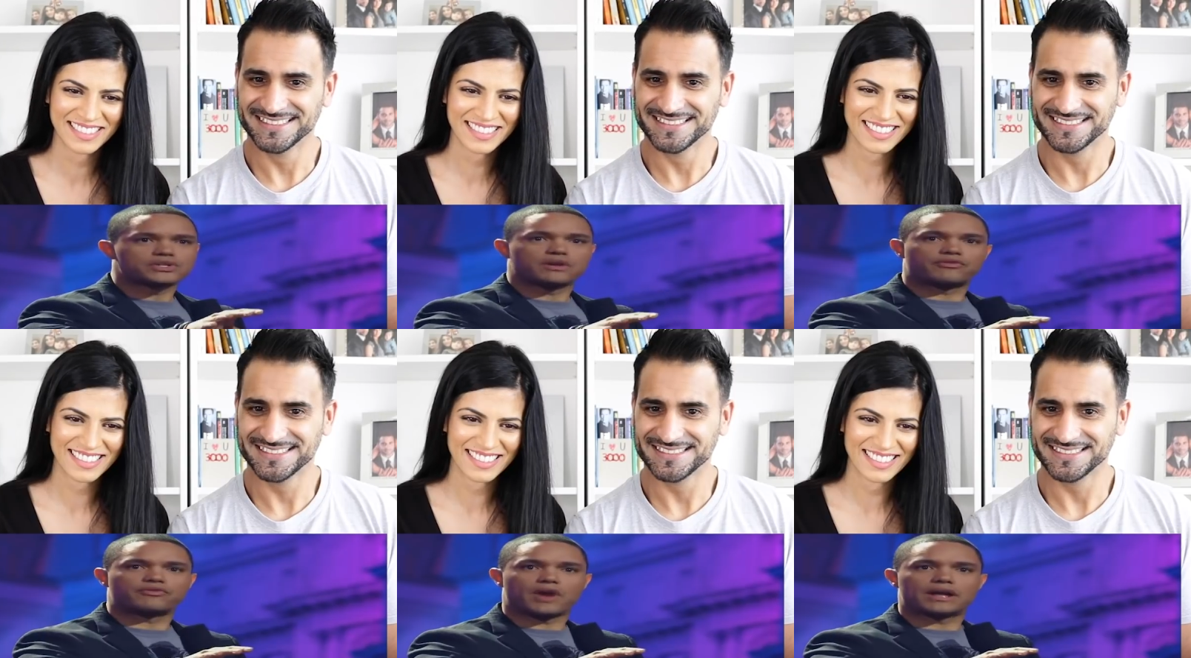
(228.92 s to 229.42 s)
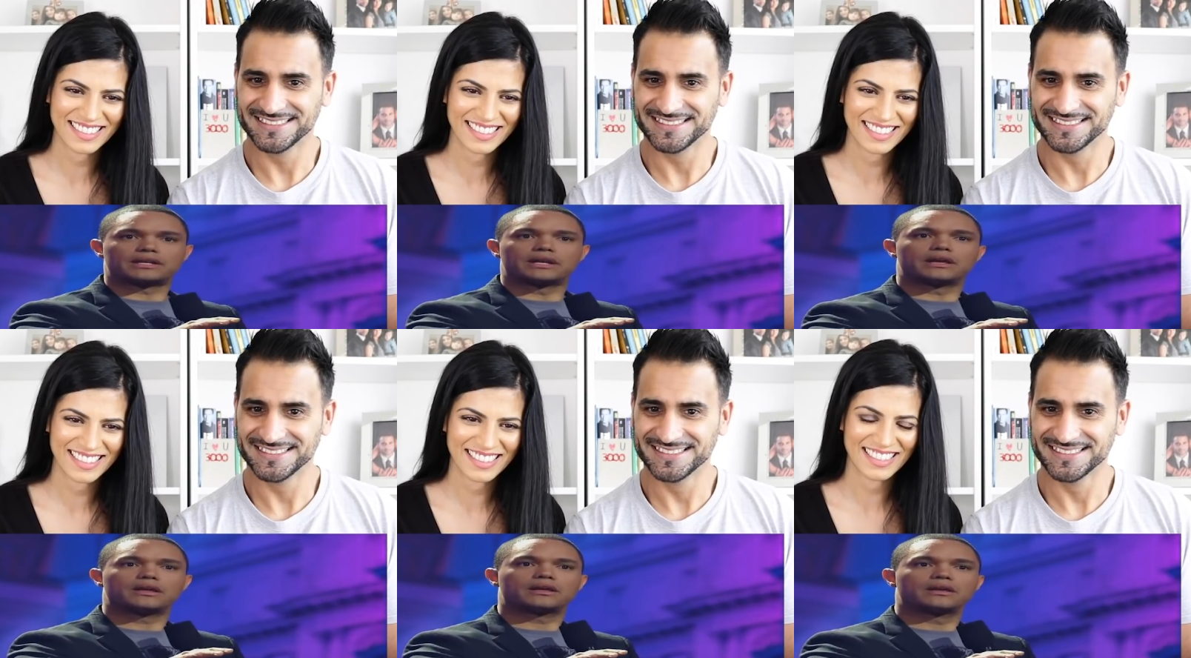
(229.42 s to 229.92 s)
Speaker 1: are frightening
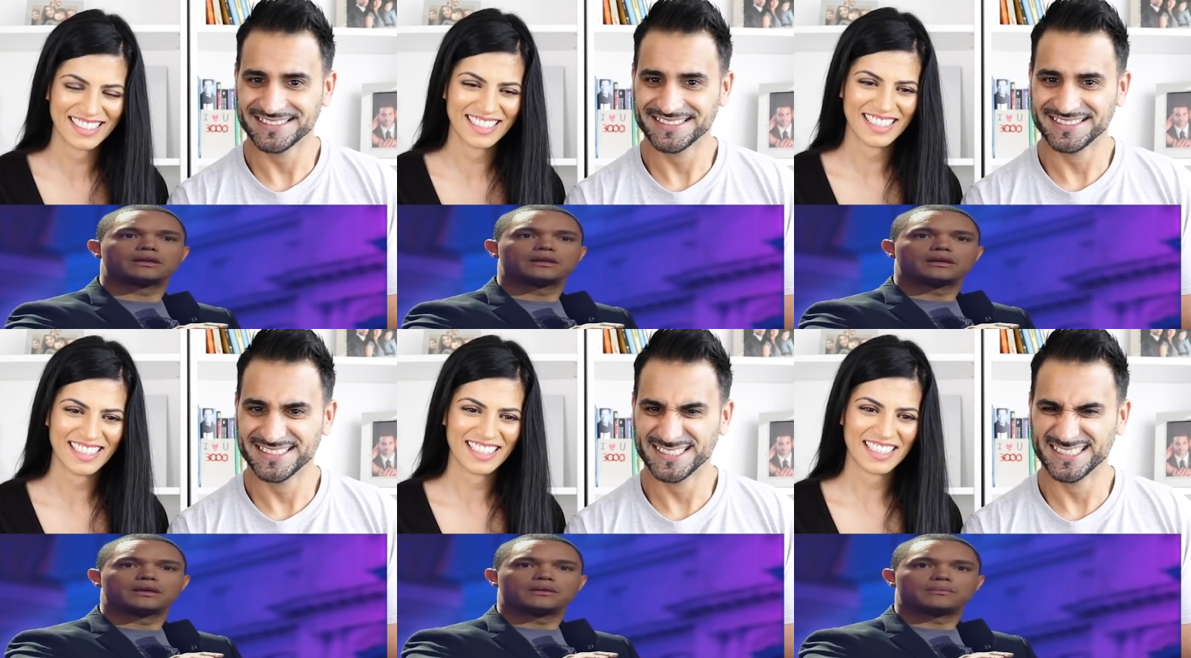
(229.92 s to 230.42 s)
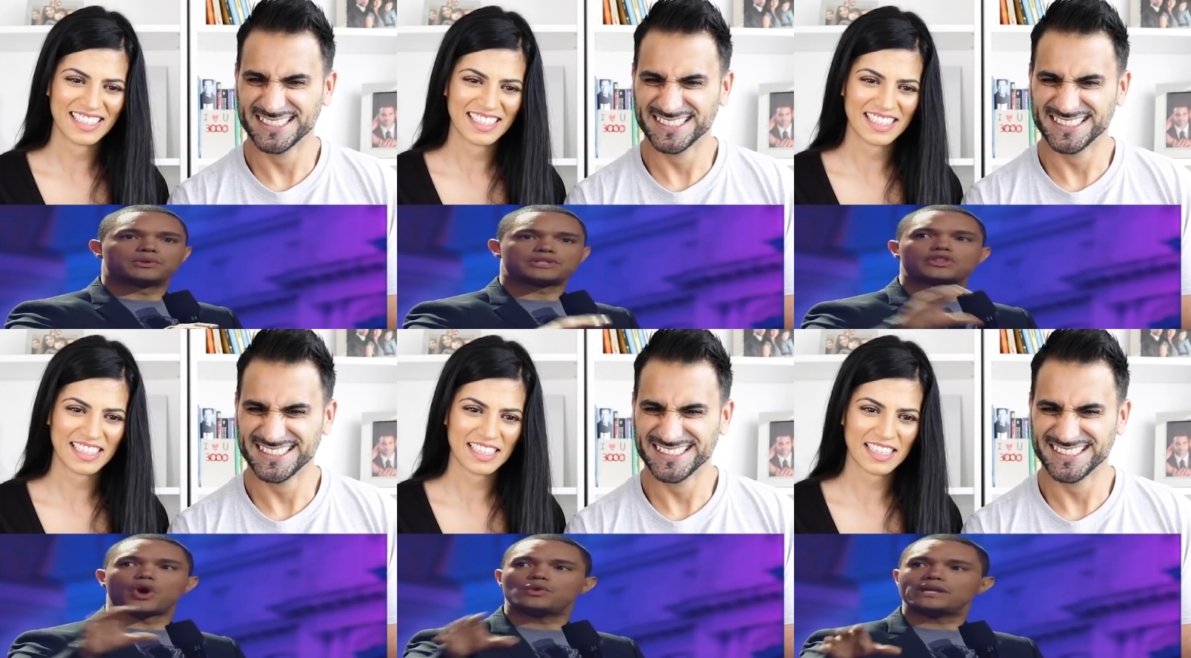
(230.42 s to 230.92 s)
because they're the
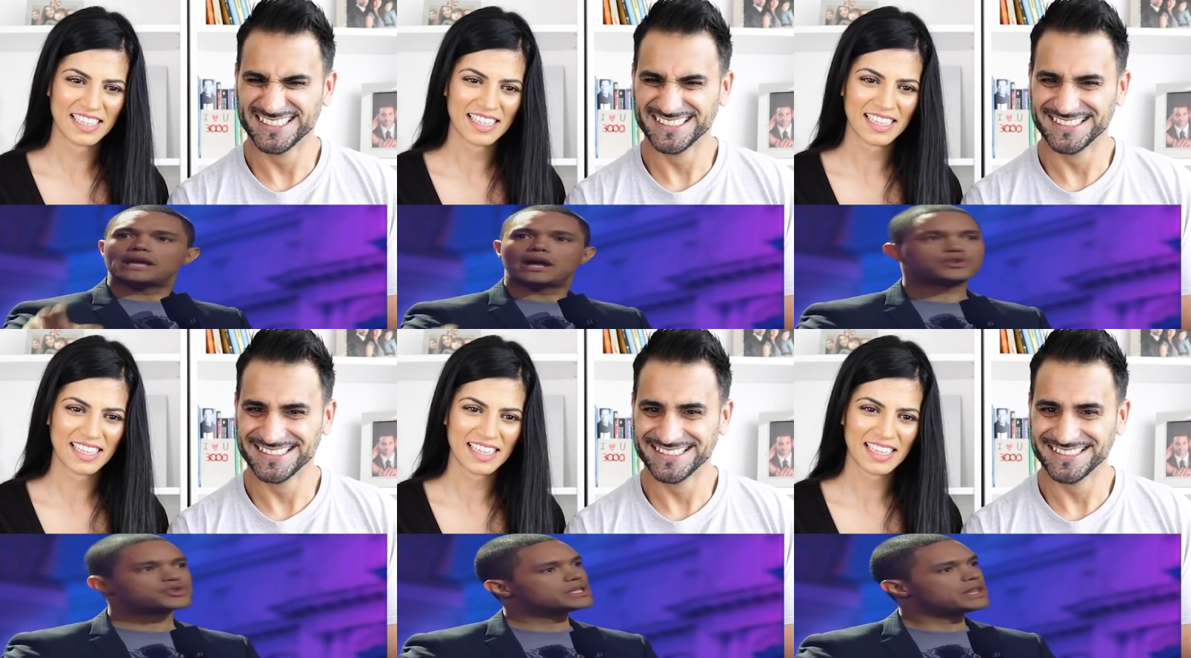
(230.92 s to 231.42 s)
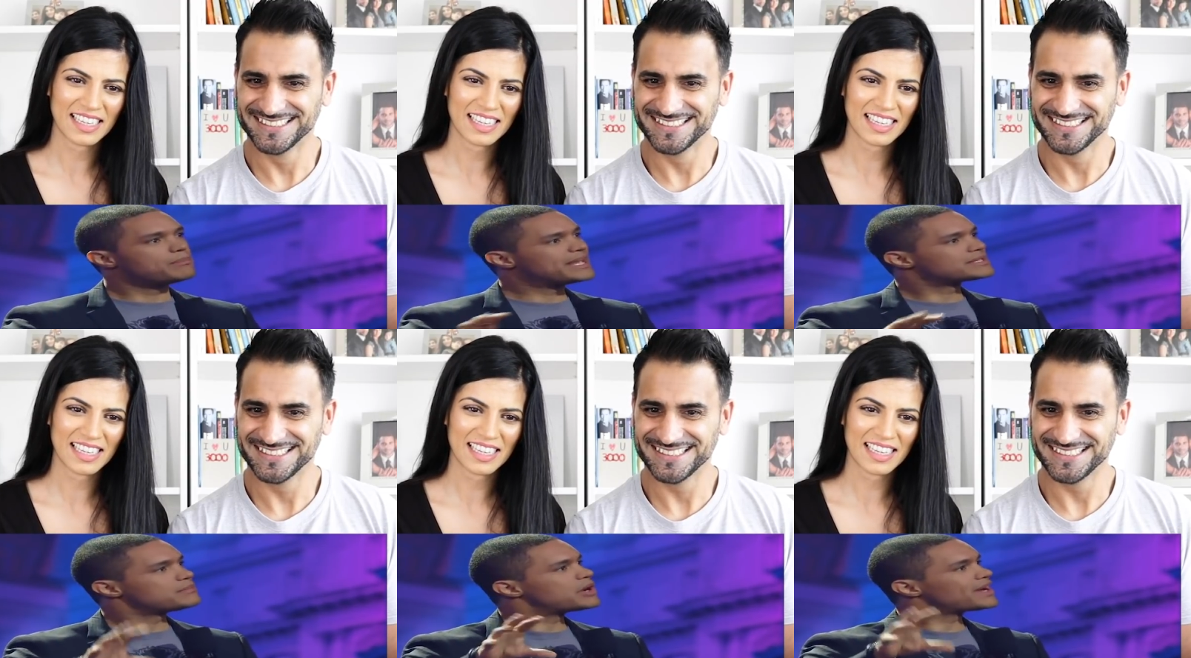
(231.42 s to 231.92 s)
only country that makes
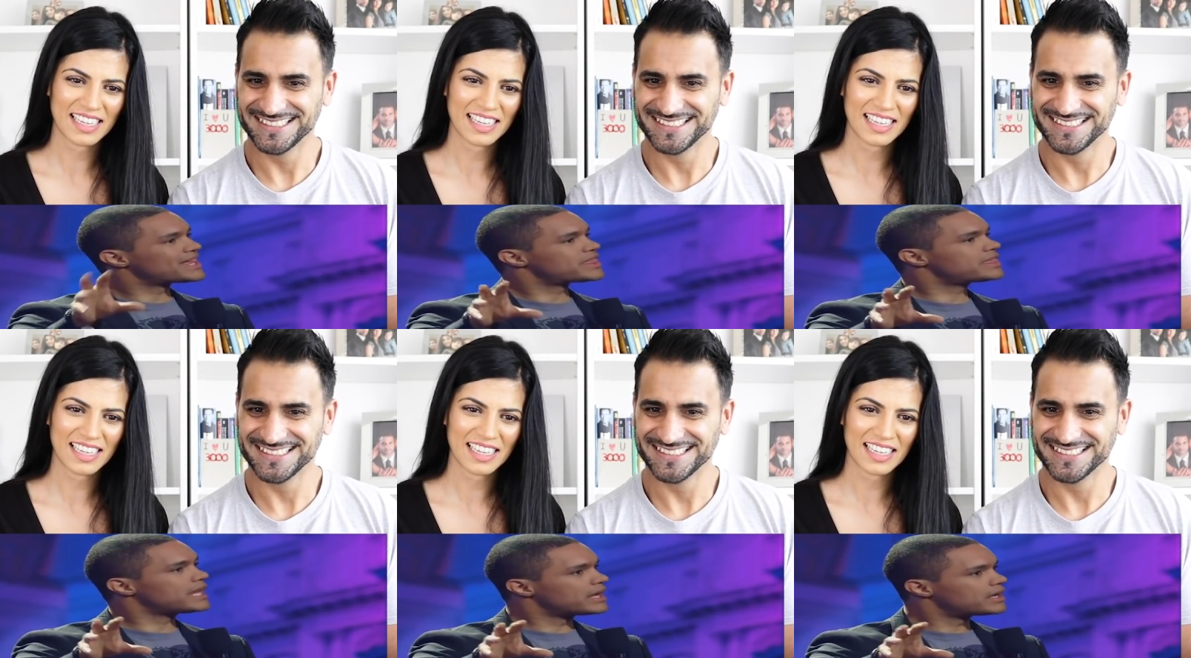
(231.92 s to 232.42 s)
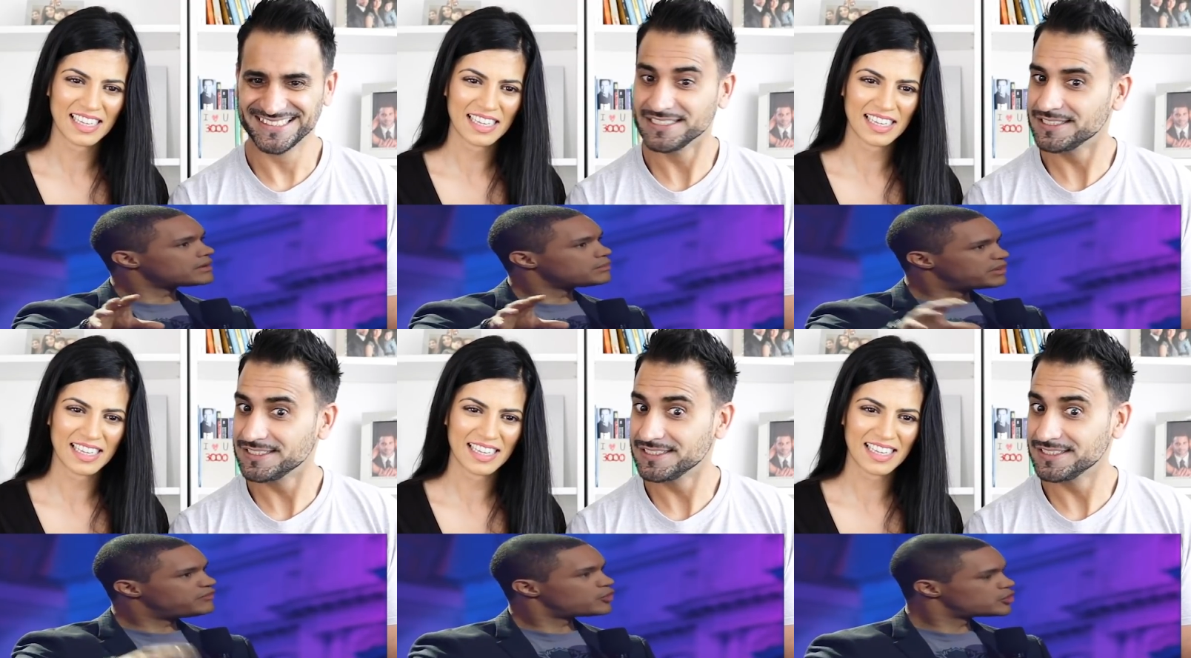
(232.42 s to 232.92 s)
America think
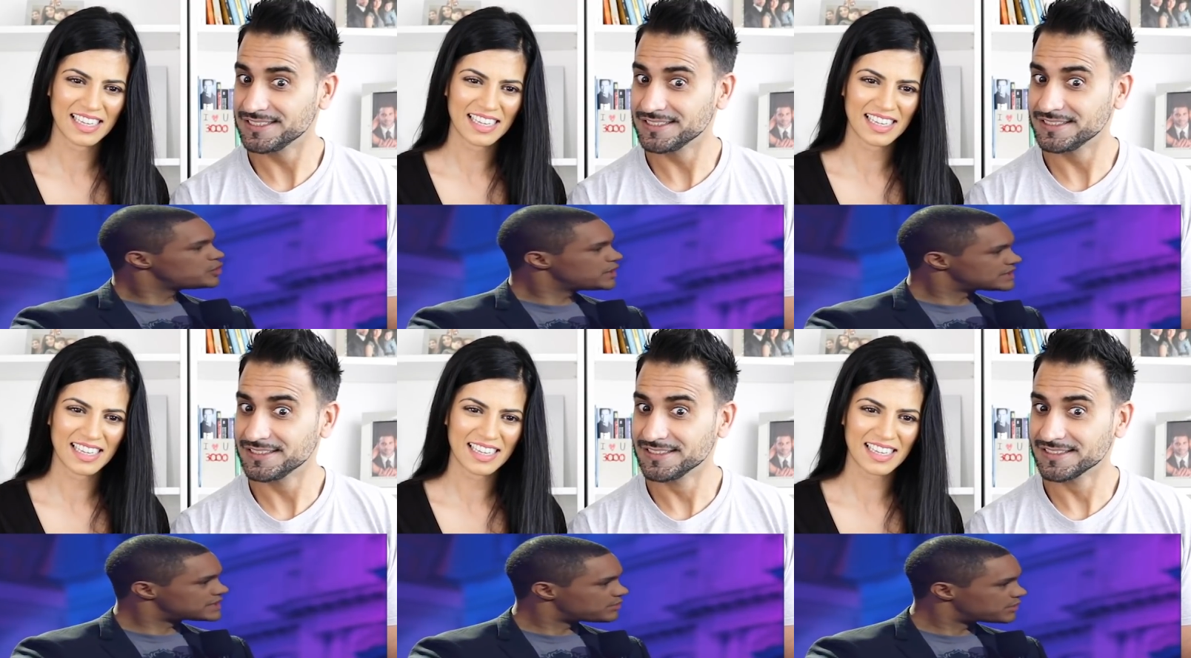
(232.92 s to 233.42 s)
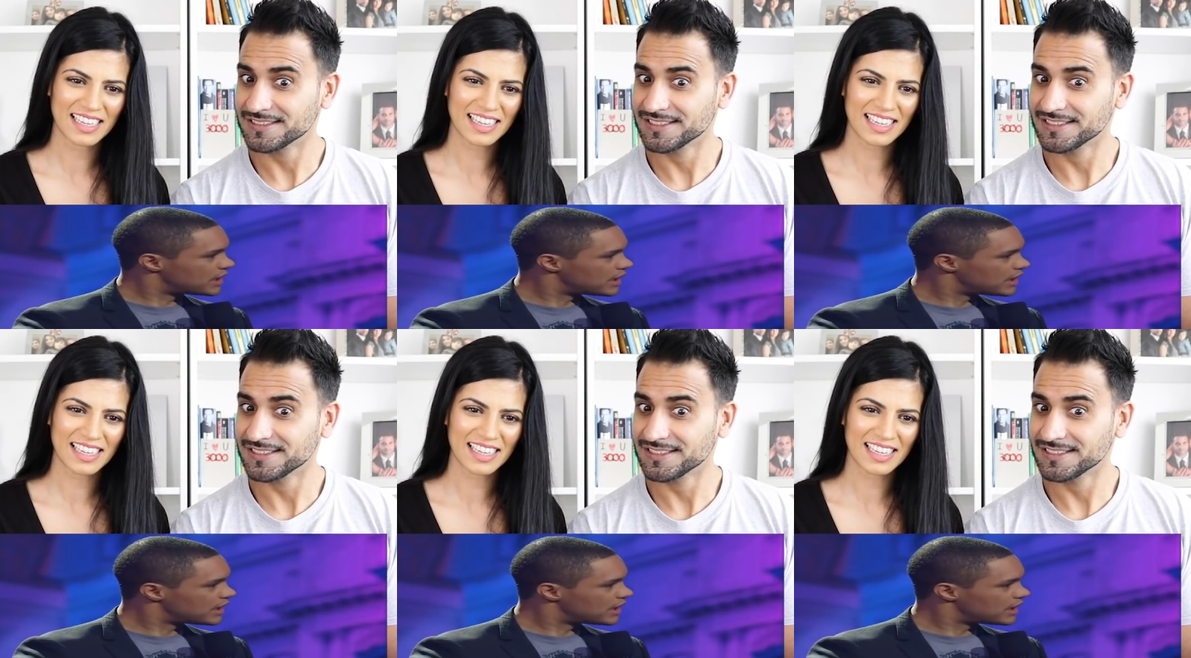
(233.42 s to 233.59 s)
before doing something.